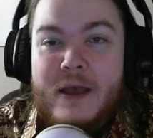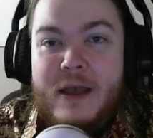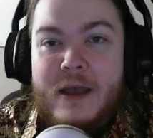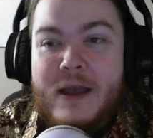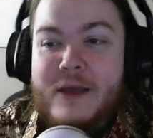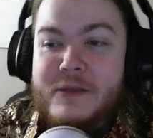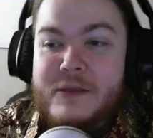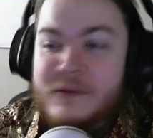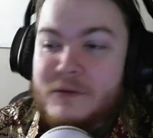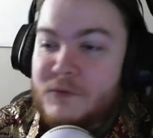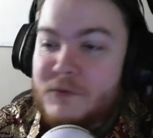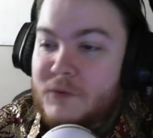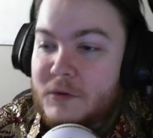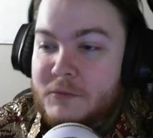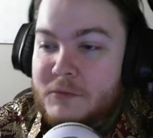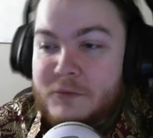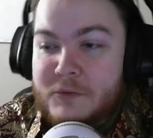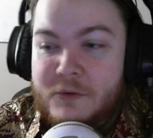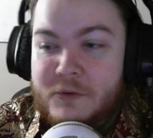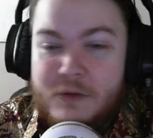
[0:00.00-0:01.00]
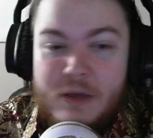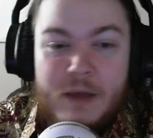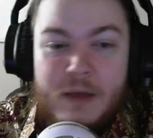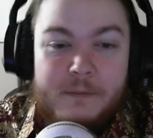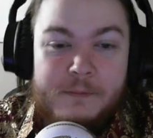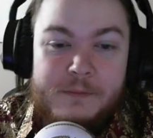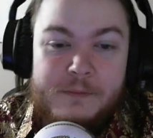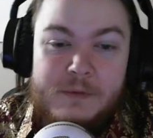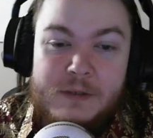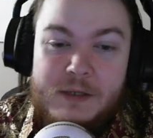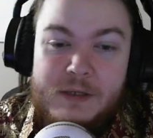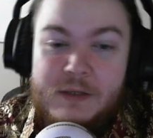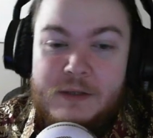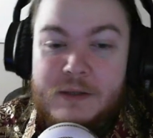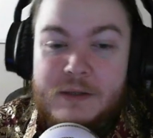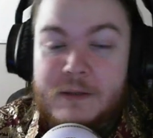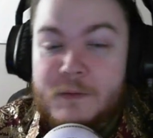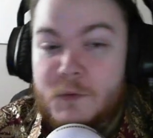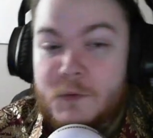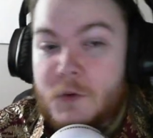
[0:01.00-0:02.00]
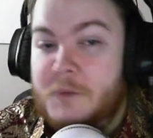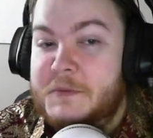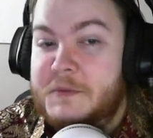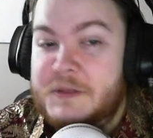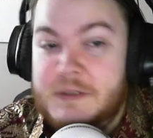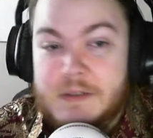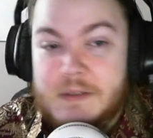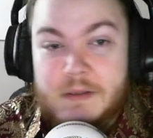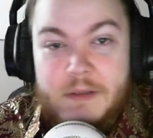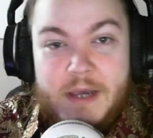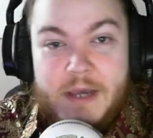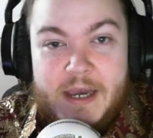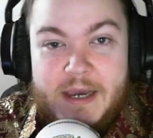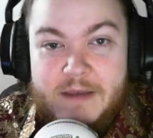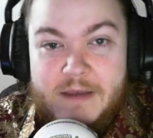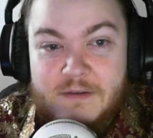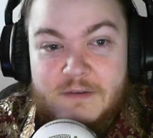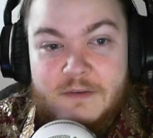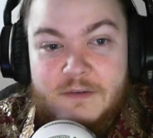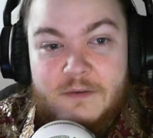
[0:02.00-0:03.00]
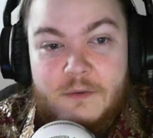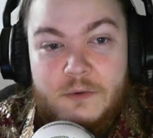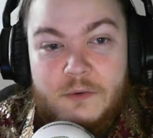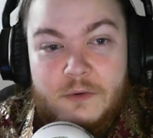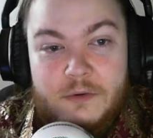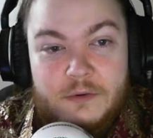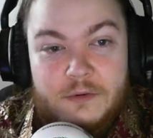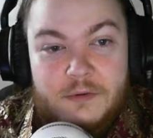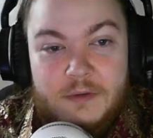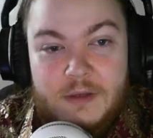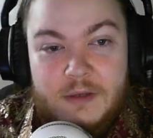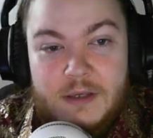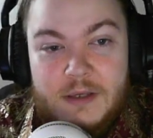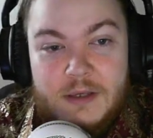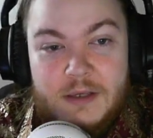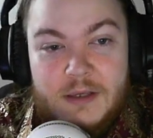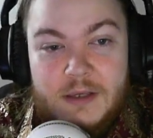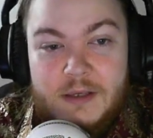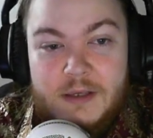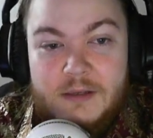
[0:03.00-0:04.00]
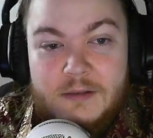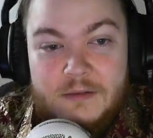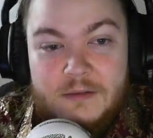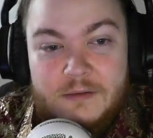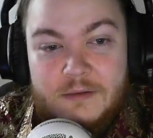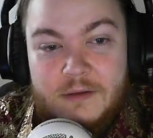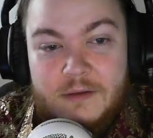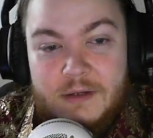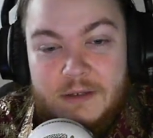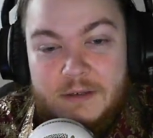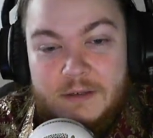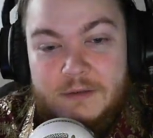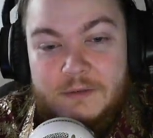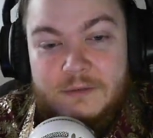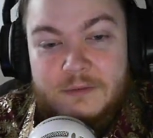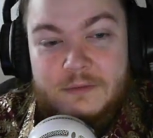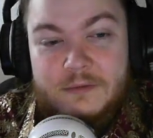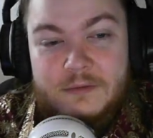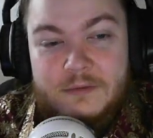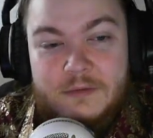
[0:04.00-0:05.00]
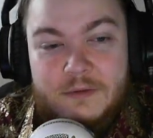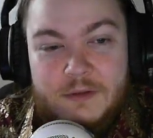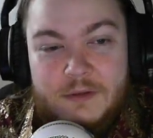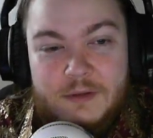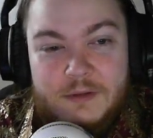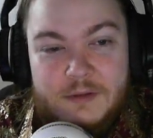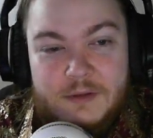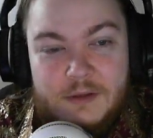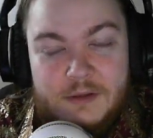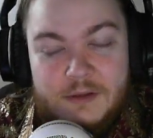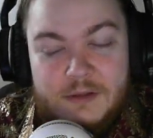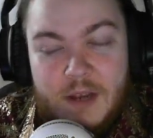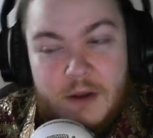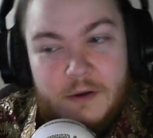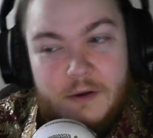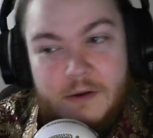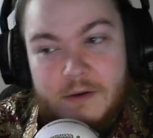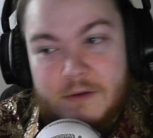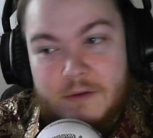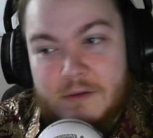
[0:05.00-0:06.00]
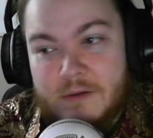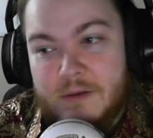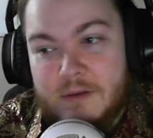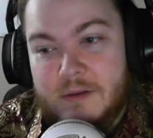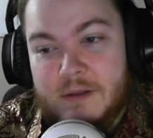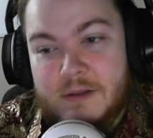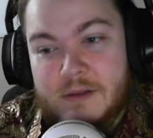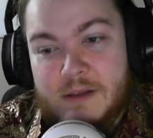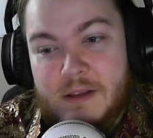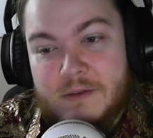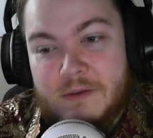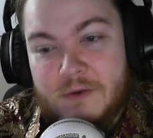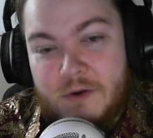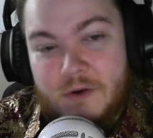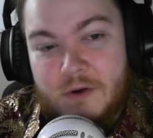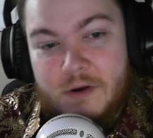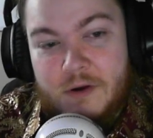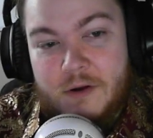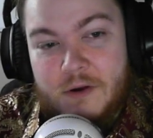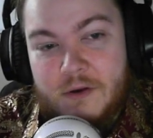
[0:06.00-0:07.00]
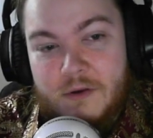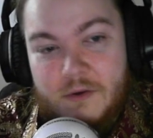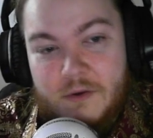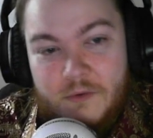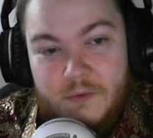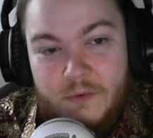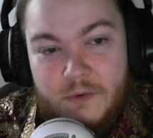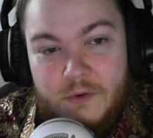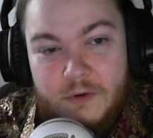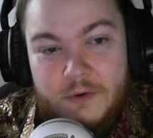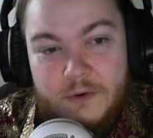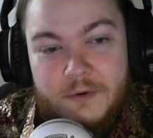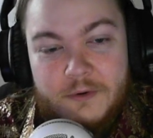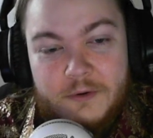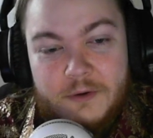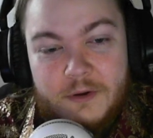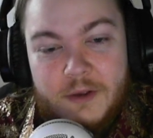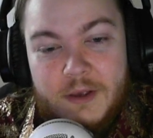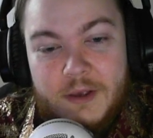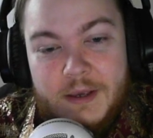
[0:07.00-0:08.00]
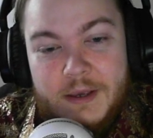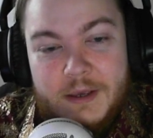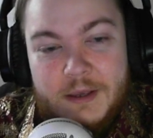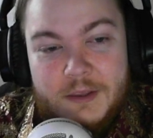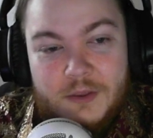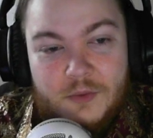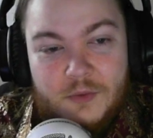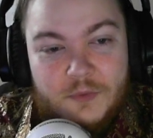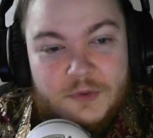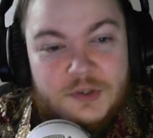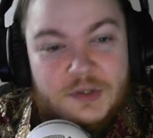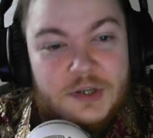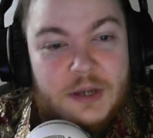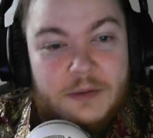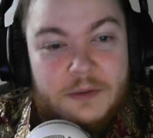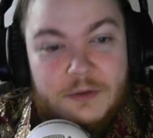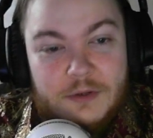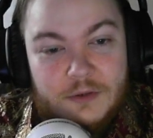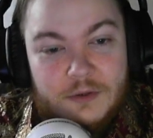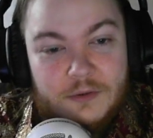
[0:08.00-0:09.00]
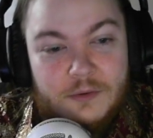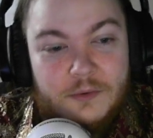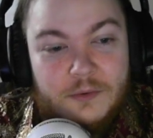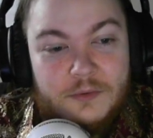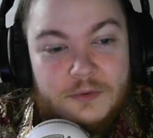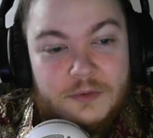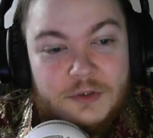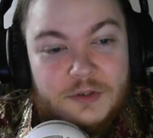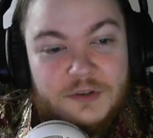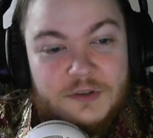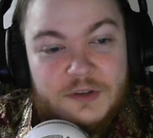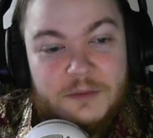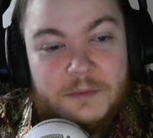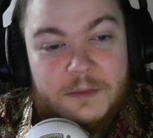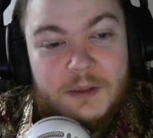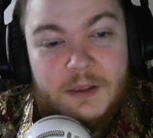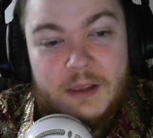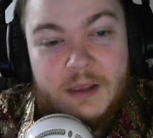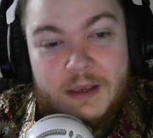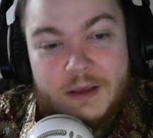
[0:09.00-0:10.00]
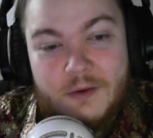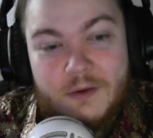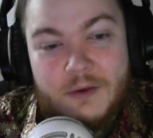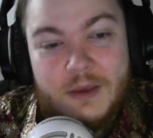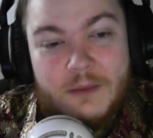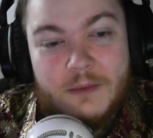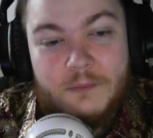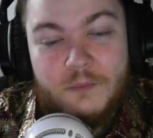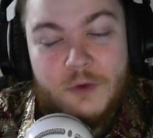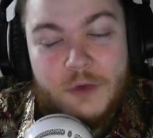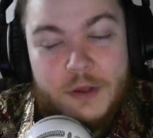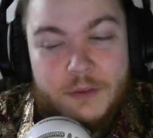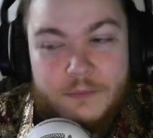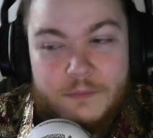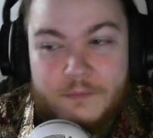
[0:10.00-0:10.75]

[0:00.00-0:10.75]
And then you go and look up the Normandy class or the, you know, the Dunkirk or the Richelieu, just to be like, okay, what